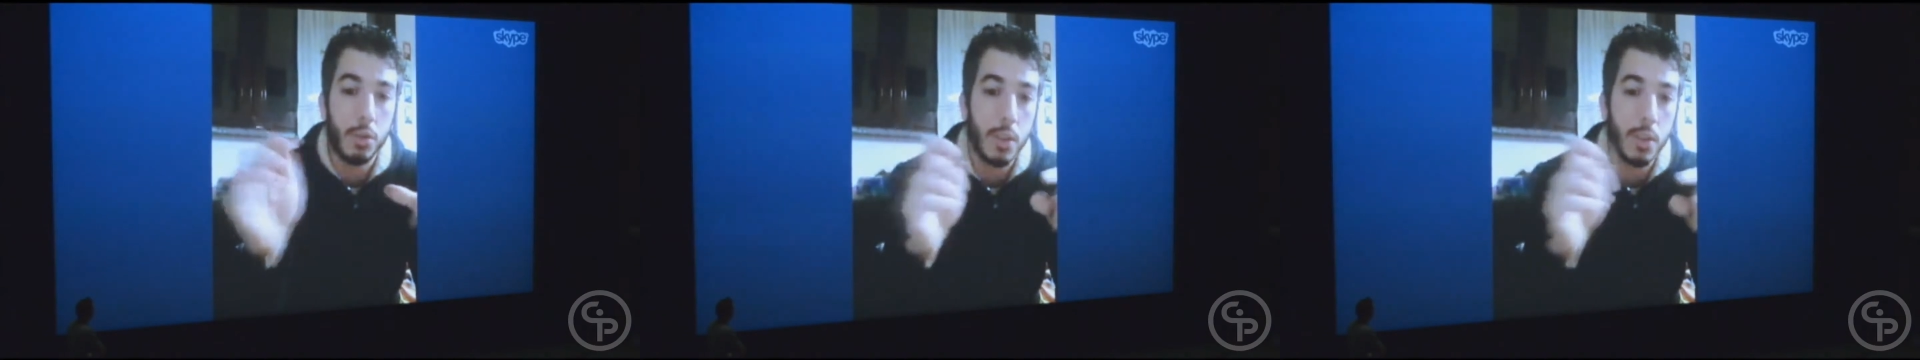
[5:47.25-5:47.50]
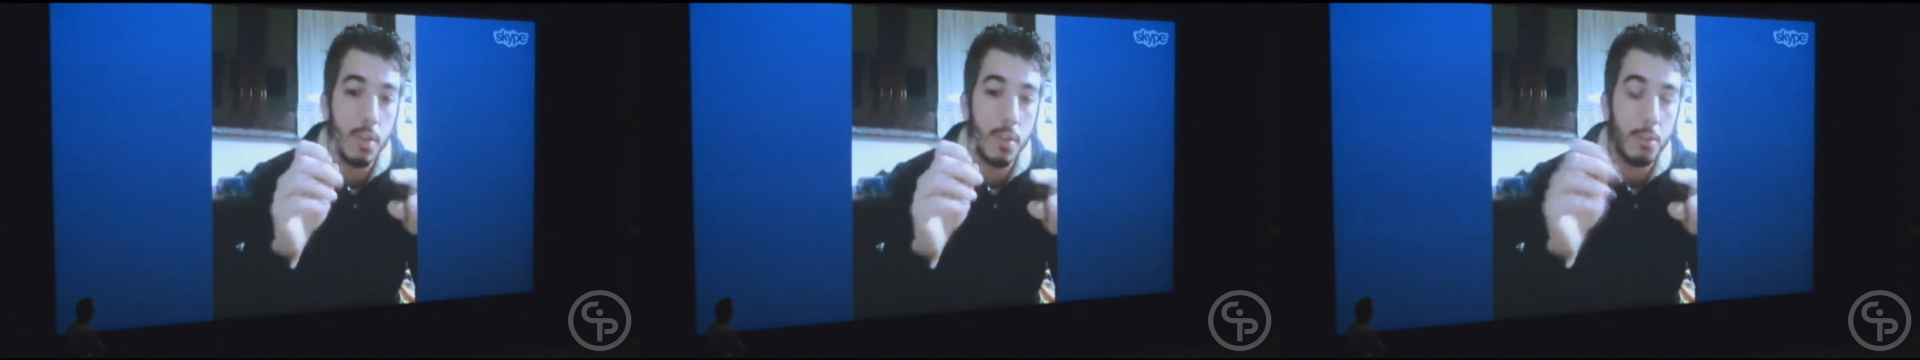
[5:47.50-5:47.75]
For
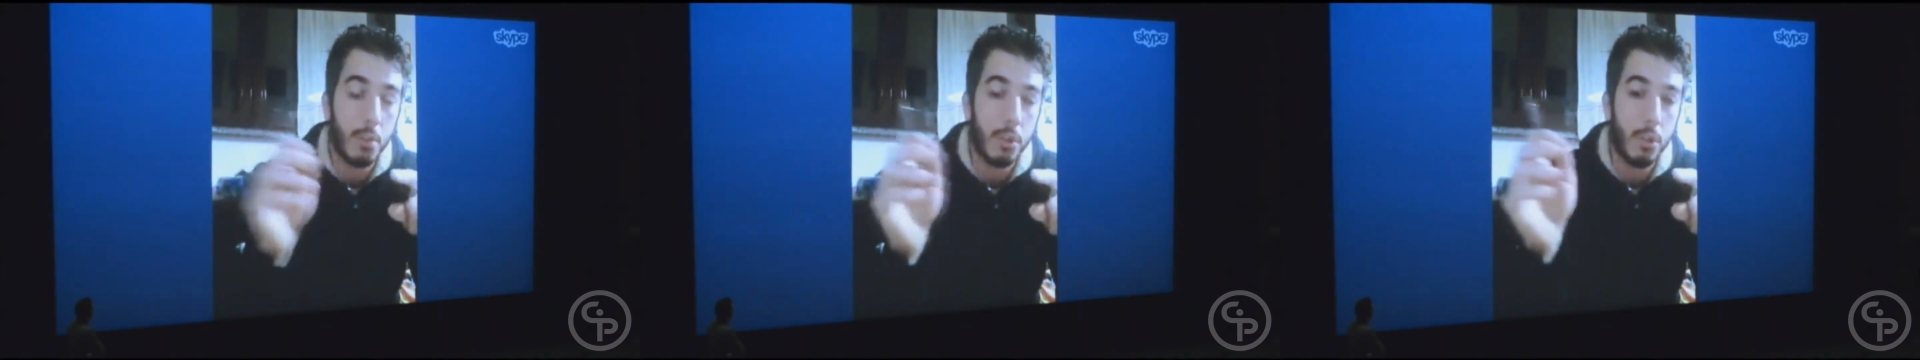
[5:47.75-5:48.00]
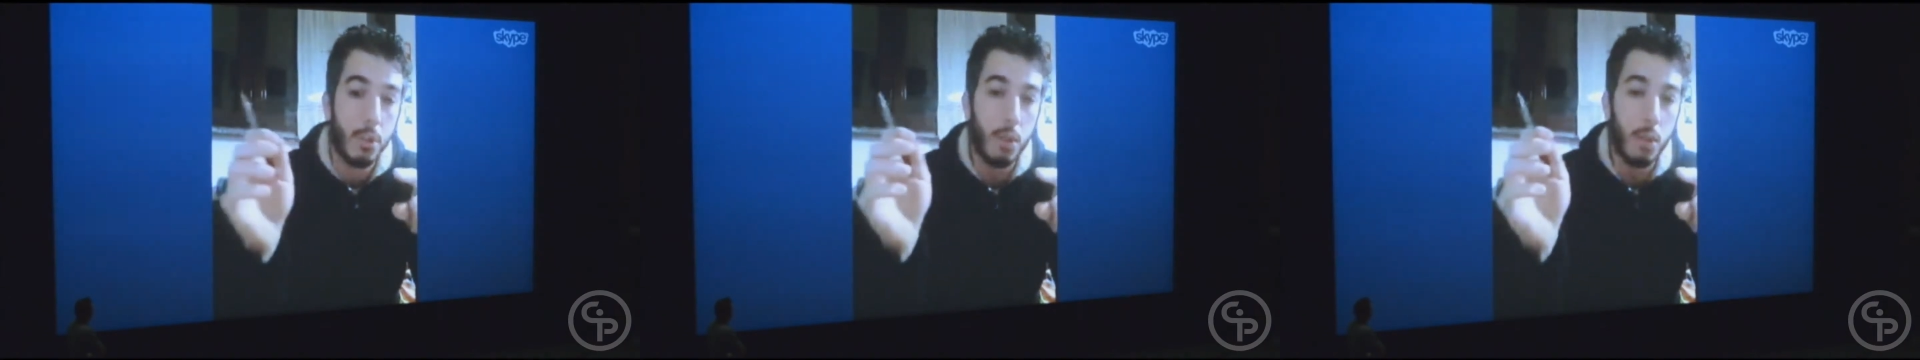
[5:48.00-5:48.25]
example,
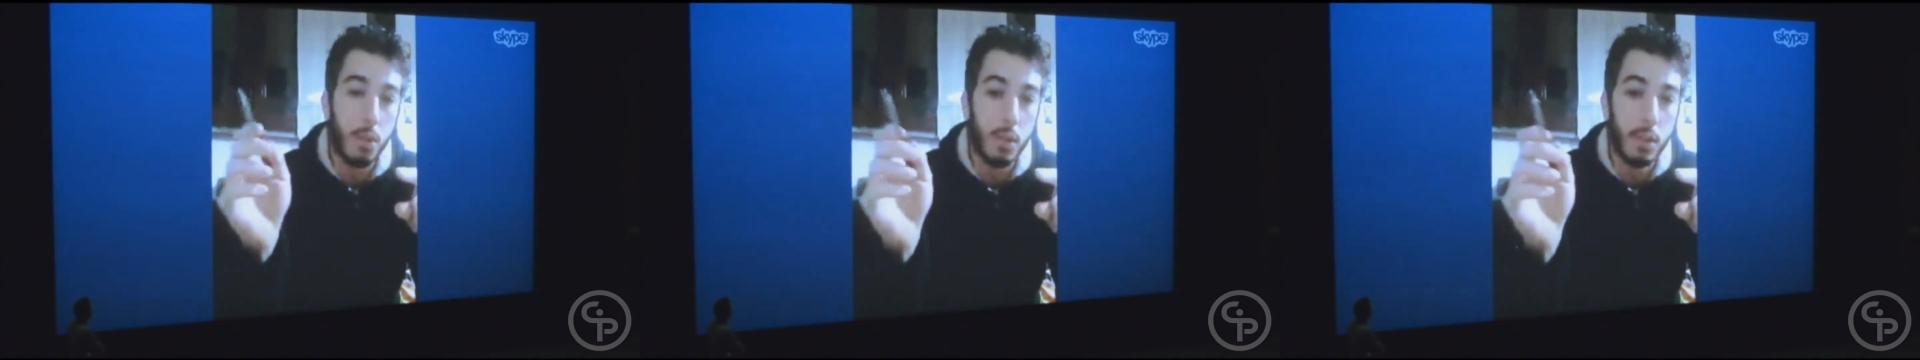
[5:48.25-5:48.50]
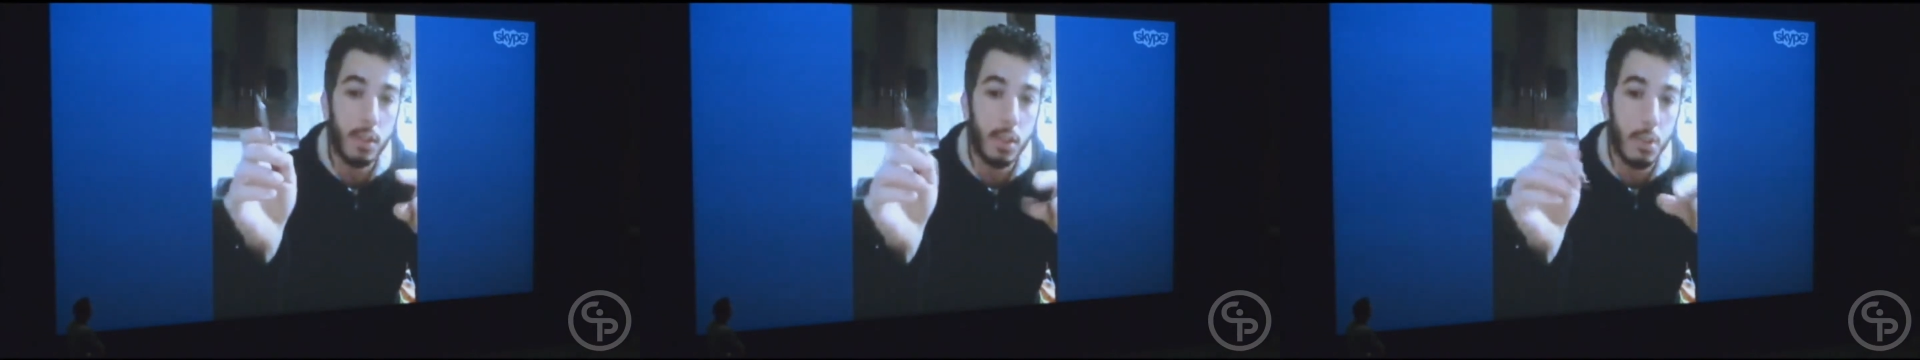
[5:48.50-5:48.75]
if you look at
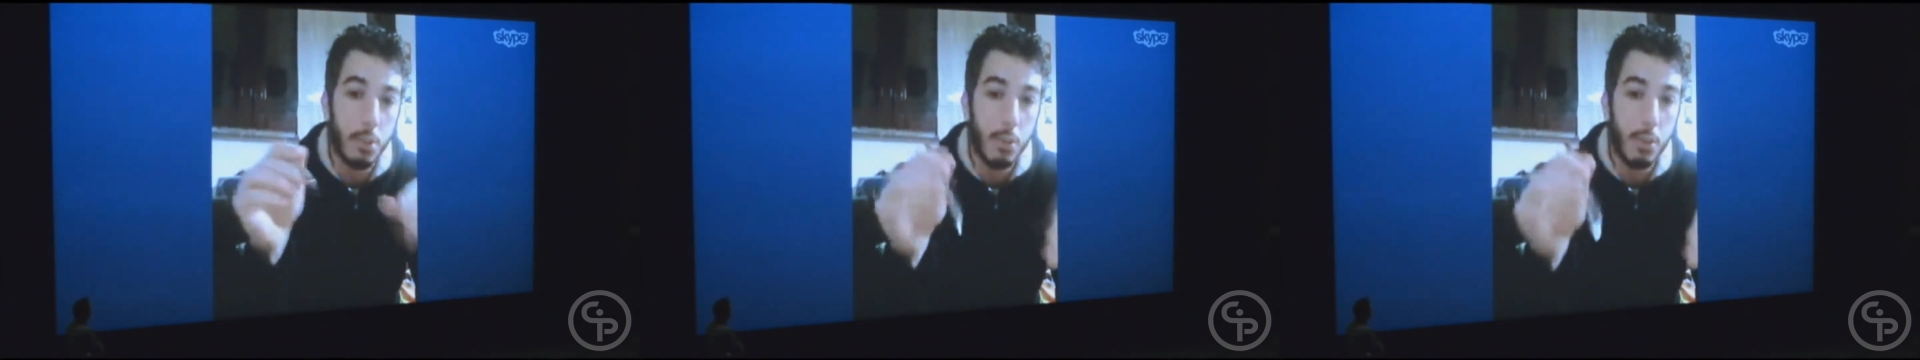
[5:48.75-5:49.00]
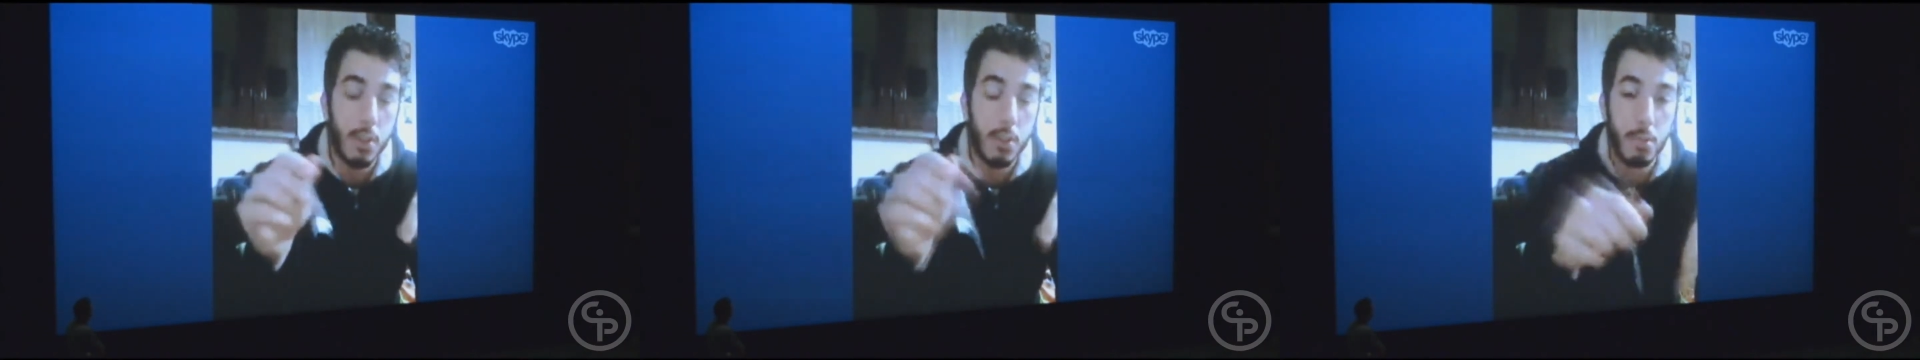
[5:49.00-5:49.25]
the
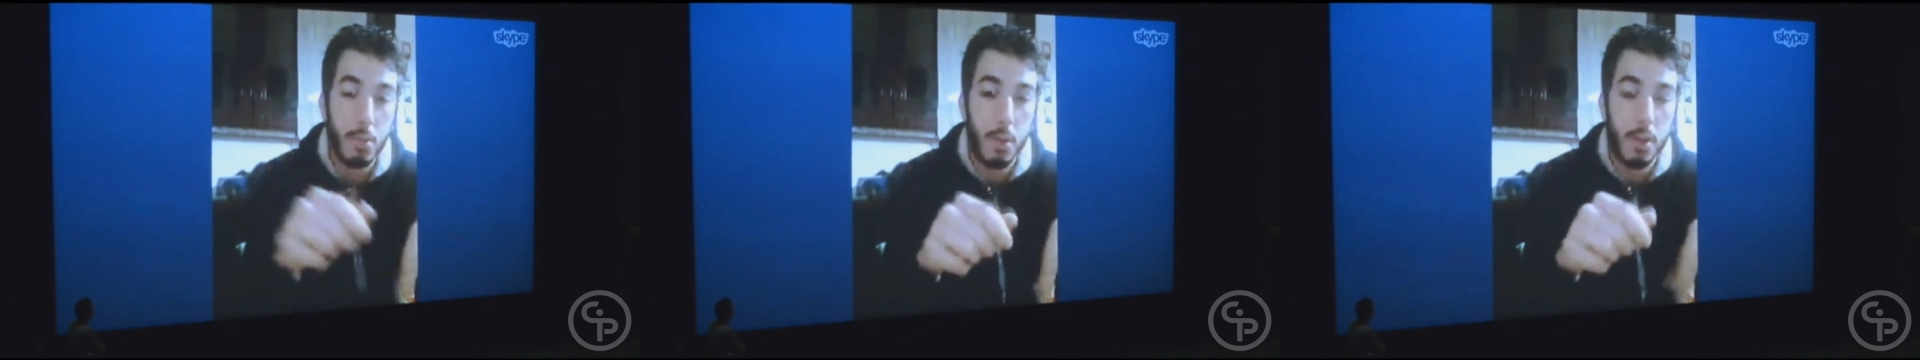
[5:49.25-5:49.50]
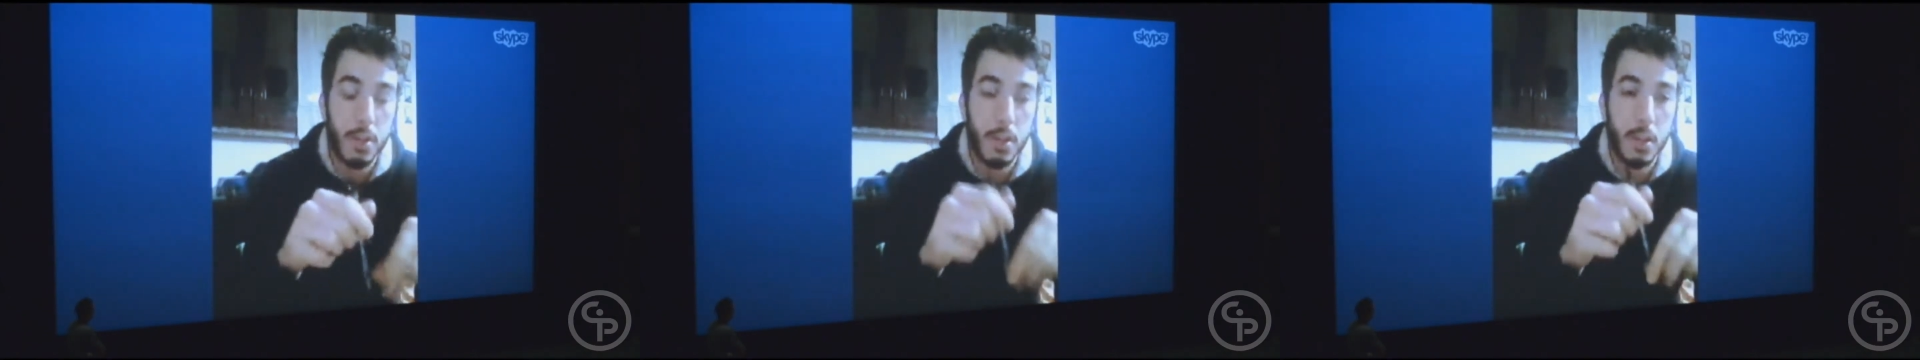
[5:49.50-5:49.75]
immigration
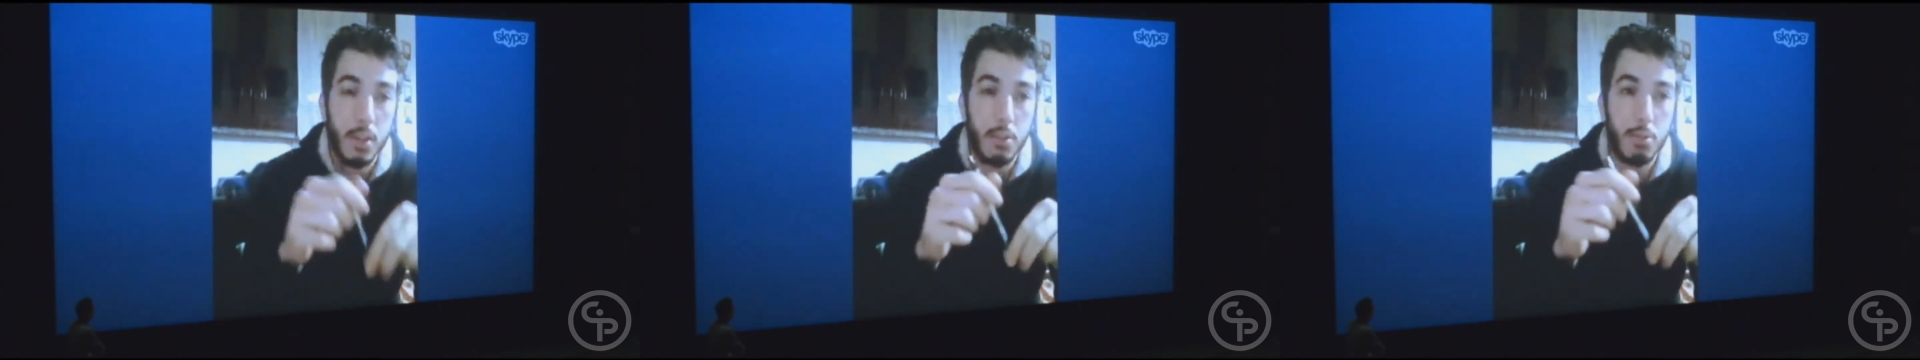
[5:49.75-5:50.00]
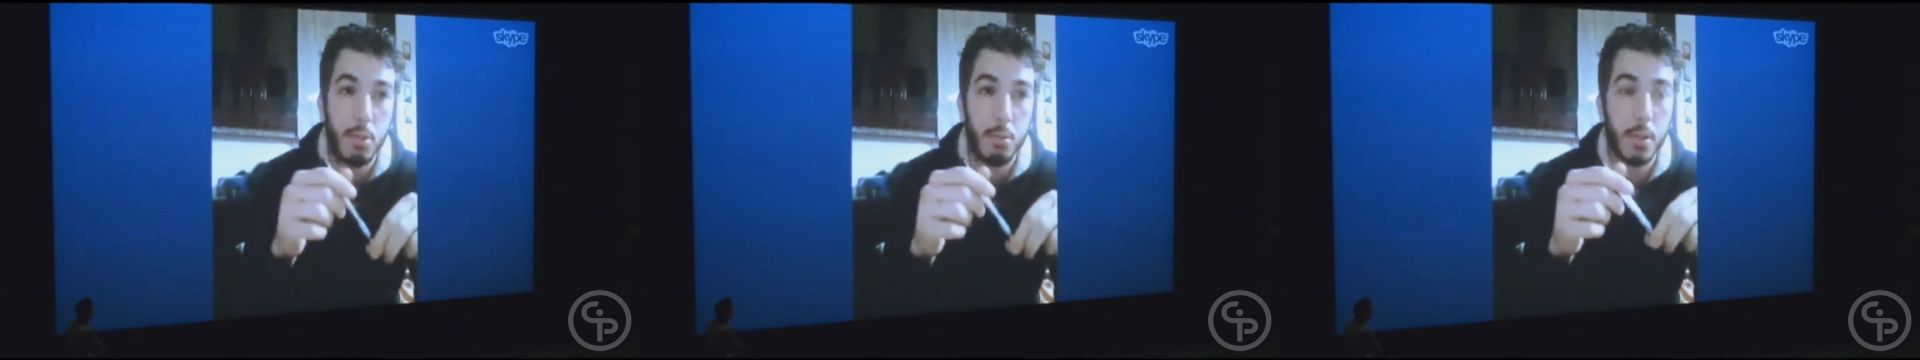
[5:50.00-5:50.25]
policy in
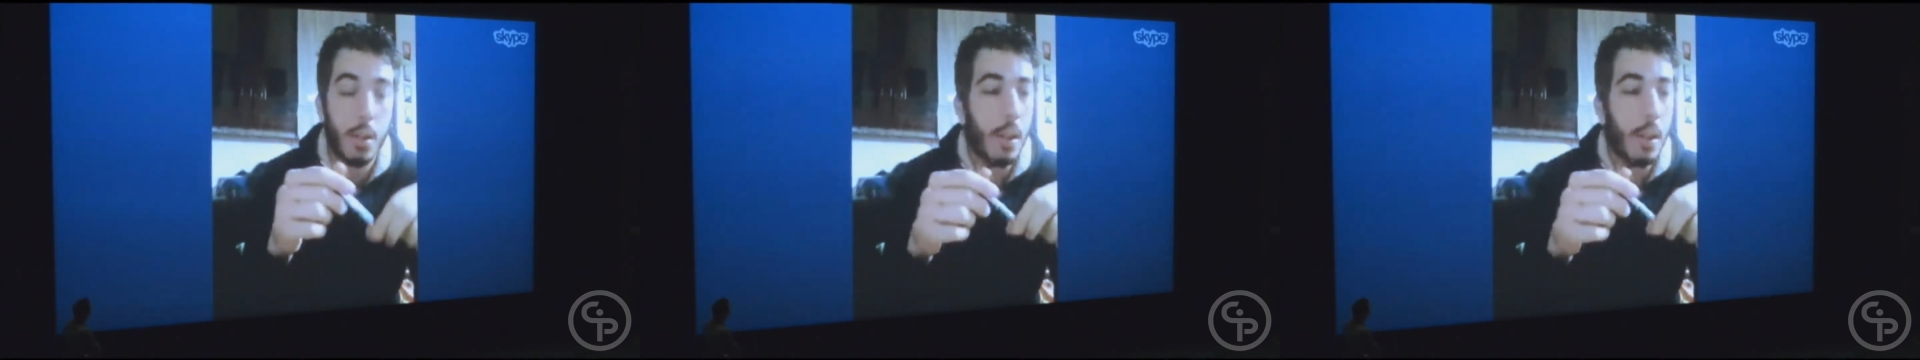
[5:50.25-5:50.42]
Europe,